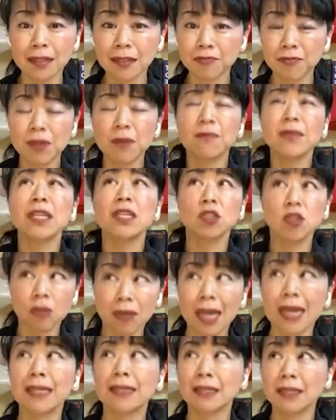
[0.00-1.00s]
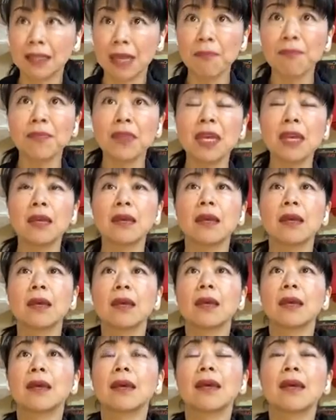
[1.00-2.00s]
when we try something,
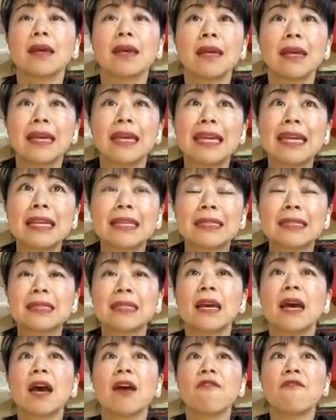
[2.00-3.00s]
it's